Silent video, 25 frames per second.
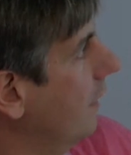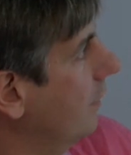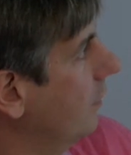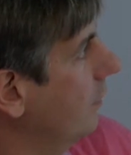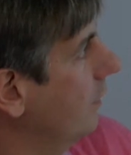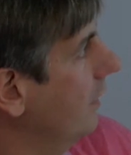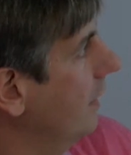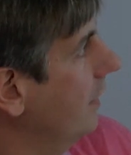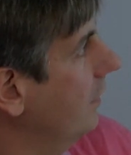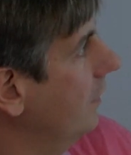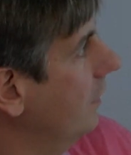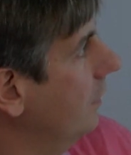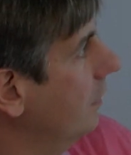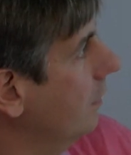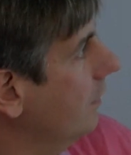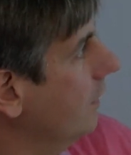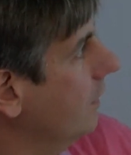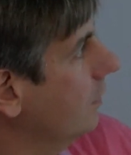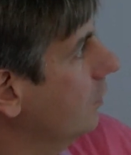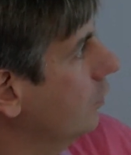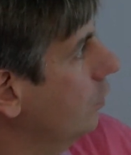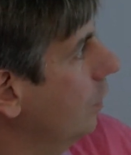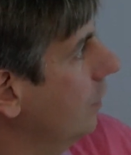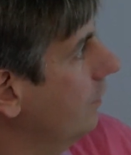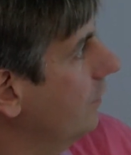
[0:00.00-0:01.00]
at the nadir,
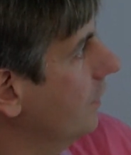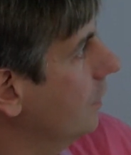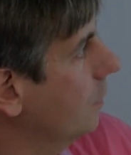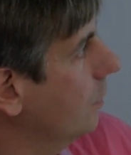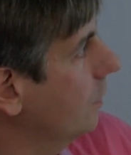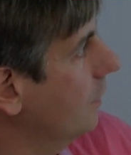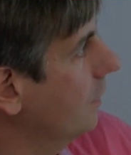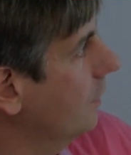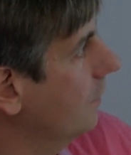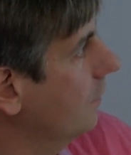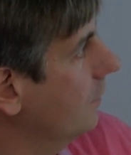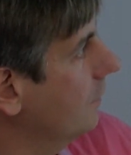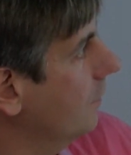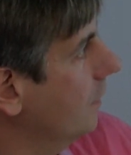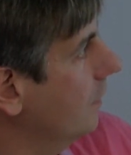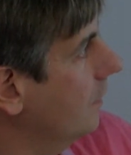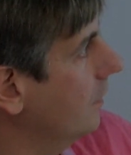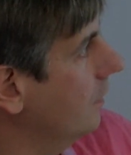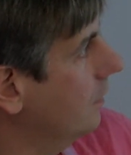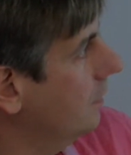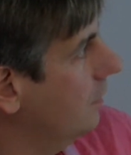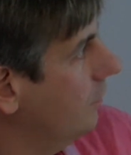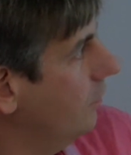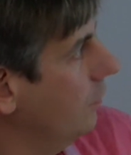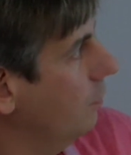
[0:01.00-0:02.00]
then 12 degrees, and
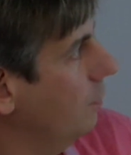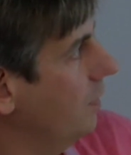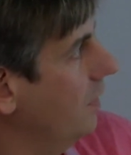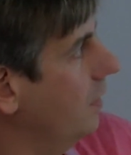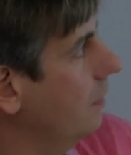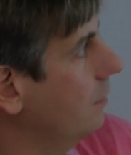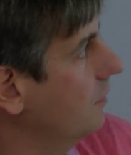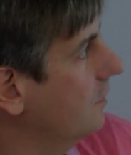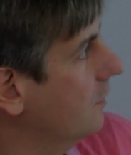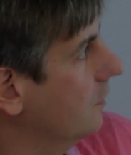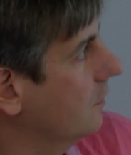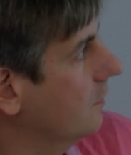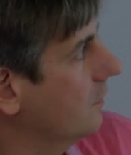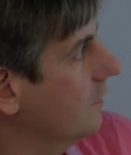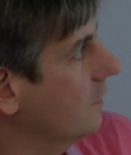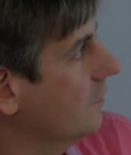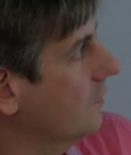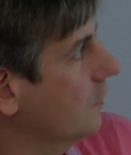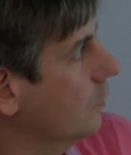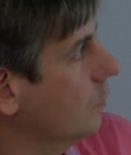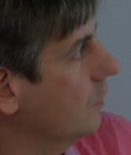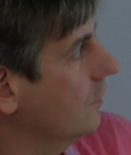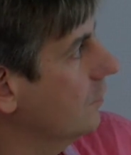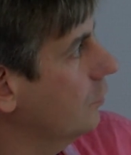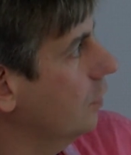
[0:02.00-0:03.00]
the different beams at 6
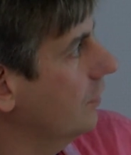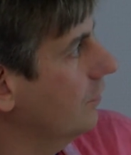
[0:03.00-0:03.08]
degrees,